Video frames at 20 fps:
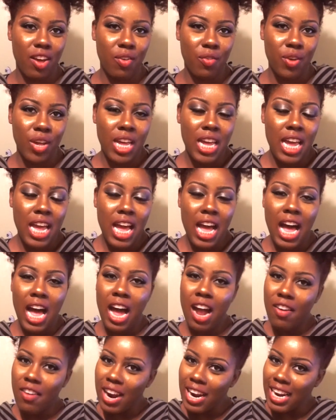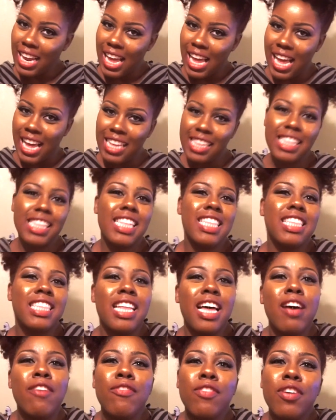Alright guys,
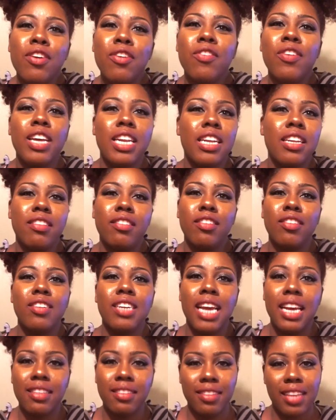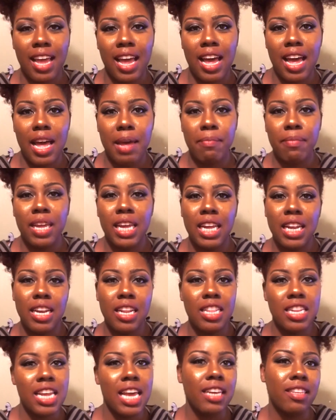love you, and until next time in
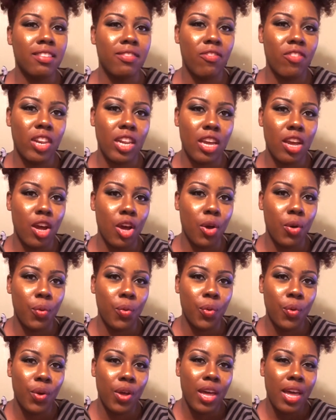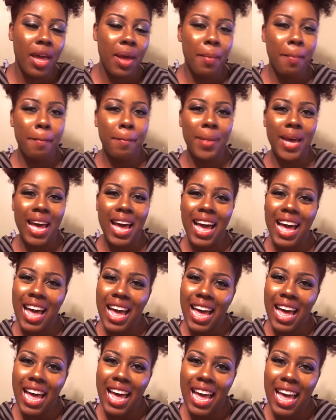the next video.
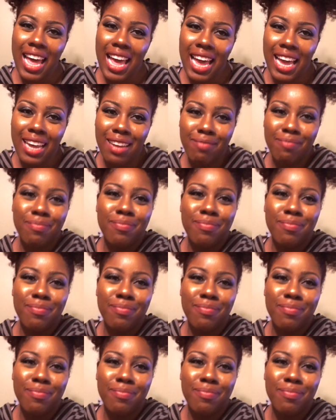Bye.